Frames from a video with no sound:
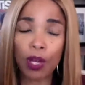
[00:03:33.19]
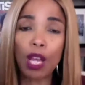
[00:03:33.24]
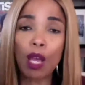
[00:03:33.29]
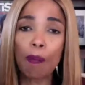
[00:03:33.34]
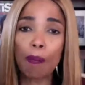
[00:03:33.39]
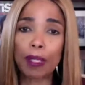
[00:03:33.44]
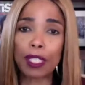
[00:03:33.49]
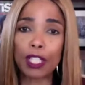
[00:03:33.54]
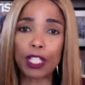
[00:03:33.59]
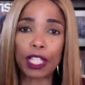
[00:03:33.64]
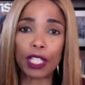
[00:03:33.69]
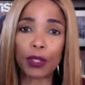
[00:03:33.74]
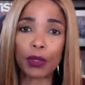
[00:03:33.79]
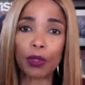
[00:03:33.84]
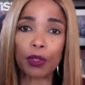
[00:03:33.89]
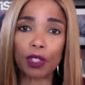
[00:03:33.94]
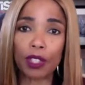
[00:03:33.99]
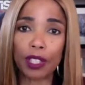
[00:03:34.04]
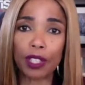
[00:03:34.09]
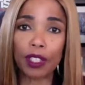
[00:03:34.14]

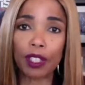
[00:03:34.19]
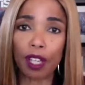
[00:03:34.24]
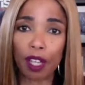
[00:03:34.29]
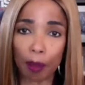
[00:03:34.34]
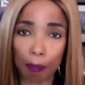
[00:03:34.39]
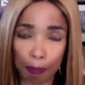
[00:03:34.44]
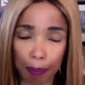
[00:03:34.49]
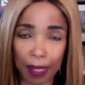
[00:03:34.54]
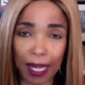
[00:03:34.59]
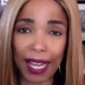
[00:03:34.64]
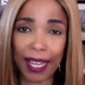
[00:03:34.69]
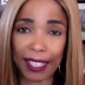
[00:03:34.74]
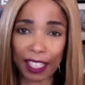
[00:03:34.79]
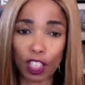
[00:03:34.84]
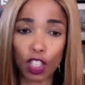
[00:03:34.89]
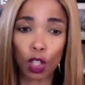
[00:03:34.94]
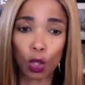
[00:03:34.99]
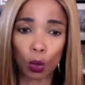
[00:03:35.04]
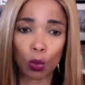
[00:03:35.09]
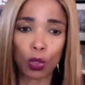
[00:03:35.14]
particularly a Black
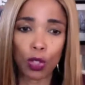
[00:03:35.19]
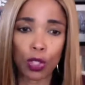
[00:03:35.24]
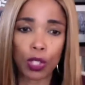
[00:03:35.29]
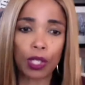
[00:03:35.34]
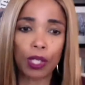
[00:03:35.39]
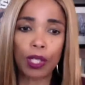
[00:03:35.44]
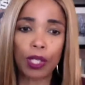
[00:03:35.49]
coach.